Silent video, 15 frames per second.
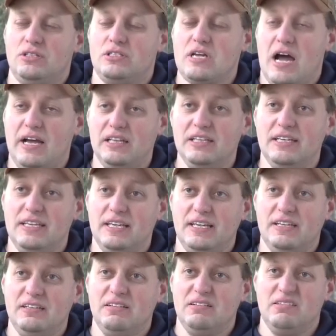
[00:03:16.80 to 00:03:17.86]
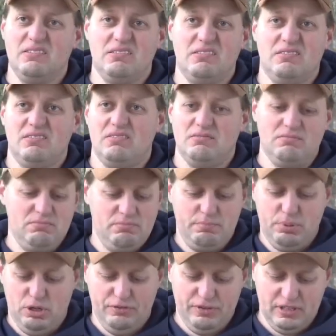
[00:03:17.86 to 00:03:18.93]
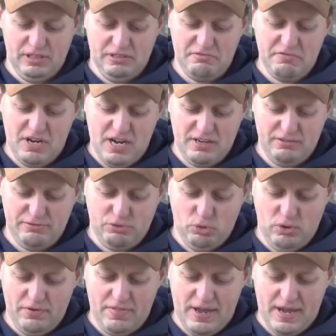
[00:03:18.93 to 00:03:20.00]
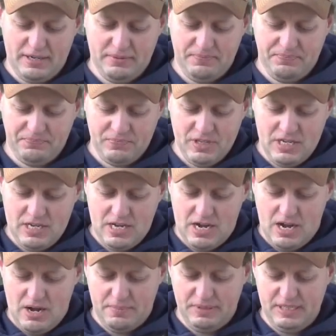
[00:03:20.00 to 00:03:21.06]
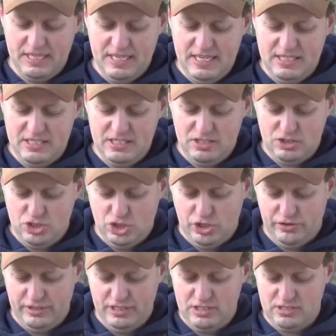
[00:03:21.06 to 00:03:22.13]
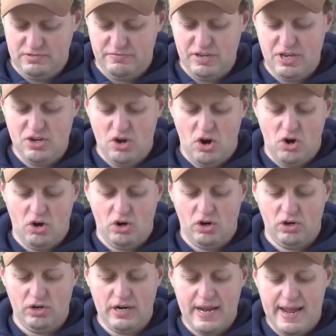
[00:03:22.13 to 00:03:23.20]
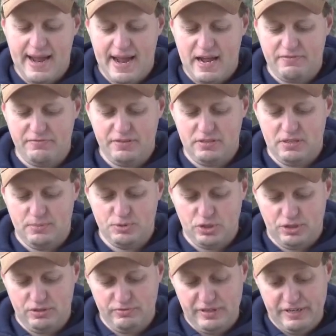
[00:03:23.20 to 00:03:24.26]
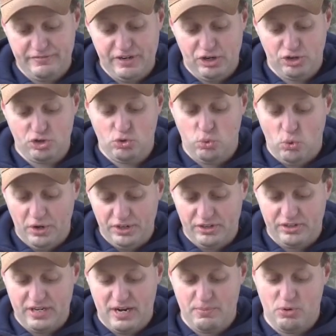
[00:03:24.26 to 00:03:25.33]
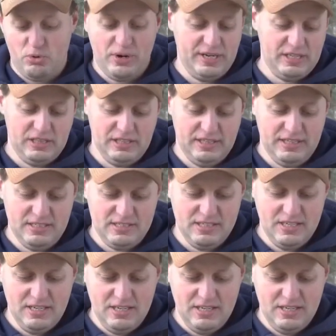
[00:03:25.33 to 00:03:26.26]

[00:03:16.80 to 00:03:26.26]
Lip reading: dialing in, perfectly fine for that. These turrets, they are they are quarter MOA clicks.